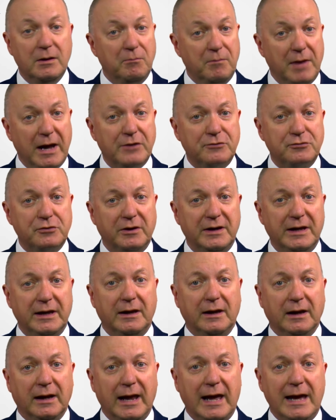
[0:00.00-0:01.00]

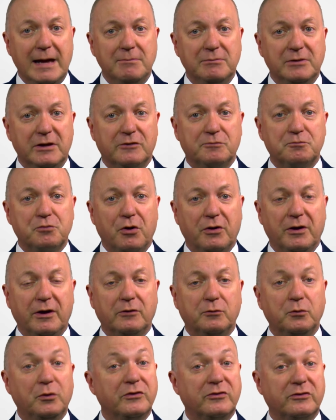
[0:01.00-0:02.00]
Medtronic claimed its
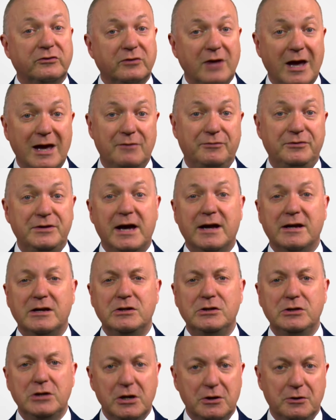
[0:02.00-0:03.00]
product was safe, yet
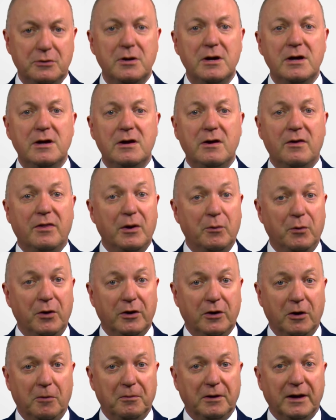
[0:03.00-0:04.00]
knew there
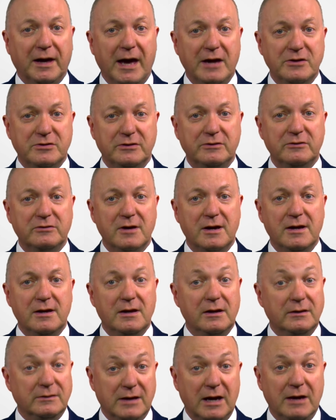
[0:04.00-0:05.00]
were complications
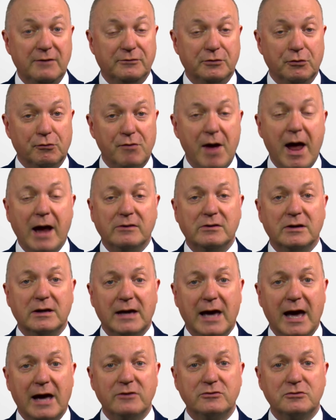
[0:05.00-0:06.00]
and gave direct
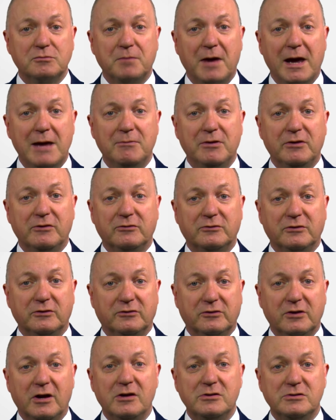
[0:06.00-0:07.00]
cash payments to
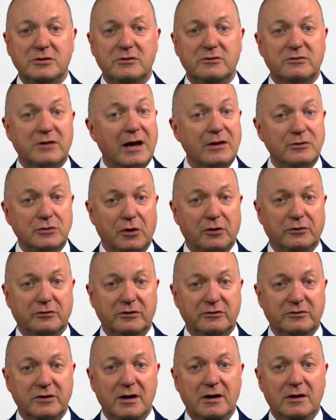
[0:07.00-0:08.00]
surgeons and
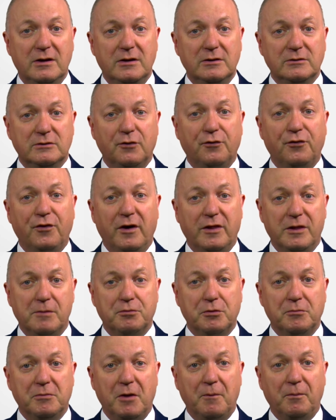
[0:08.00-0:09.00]
doctors to further
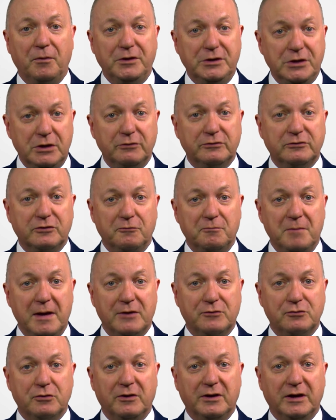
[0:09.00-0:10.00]
promote the use of
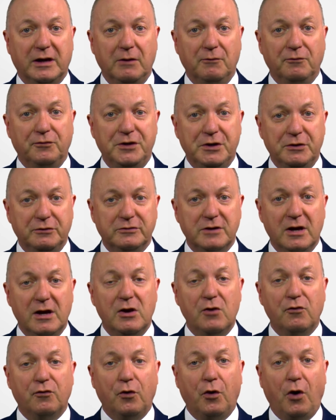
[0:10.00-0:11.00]
Medtronic Infuse
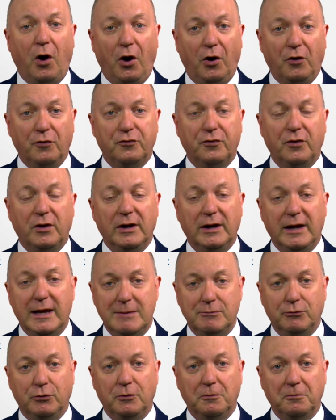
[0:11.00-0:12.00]
for
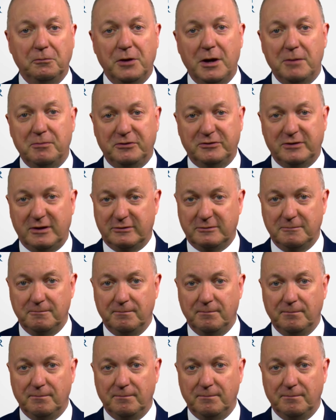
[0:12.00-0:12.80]
off-label purposes.